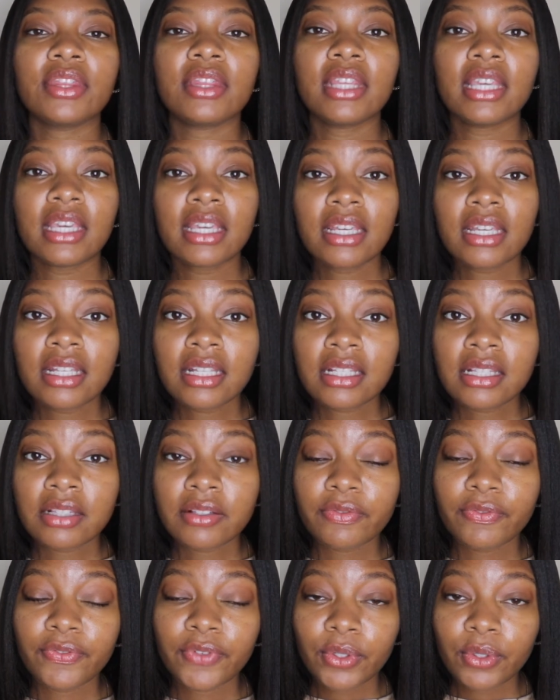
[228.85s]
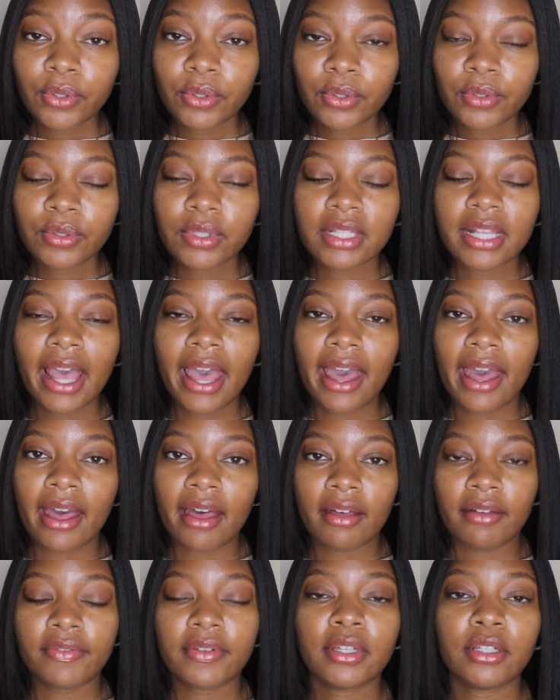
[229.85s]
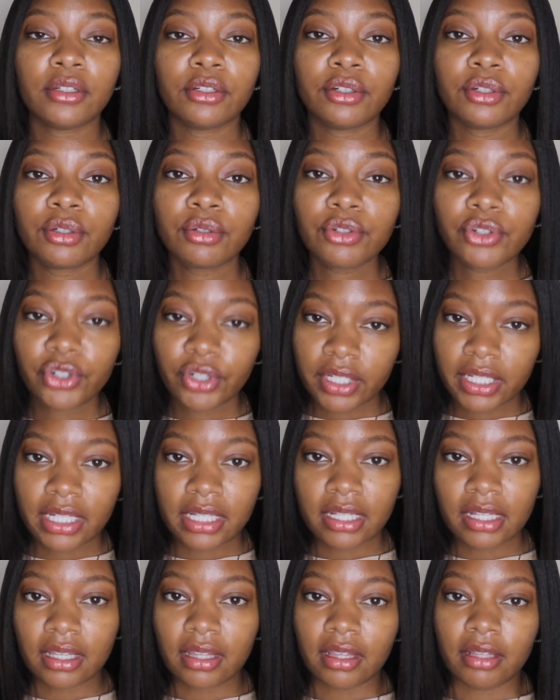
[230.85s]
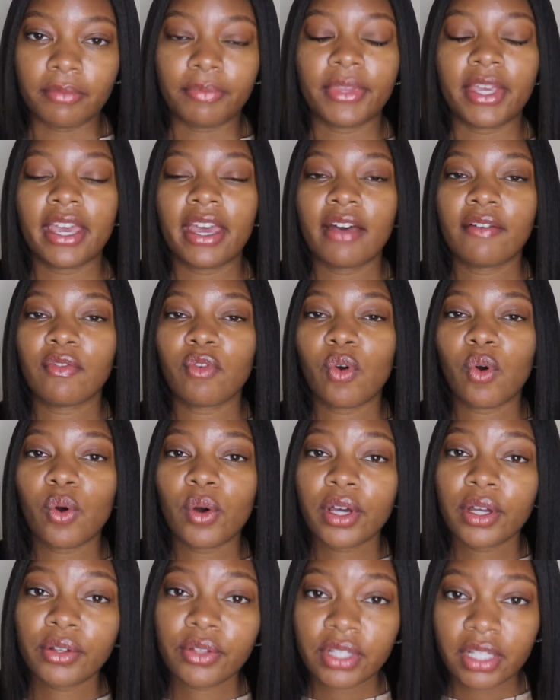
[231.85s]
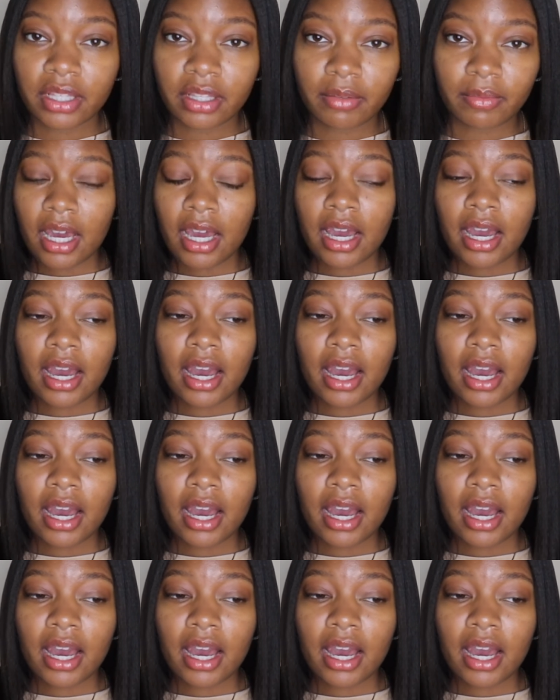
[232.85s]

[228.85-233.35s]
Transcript: these foods have nutrients in them. They have oils in them.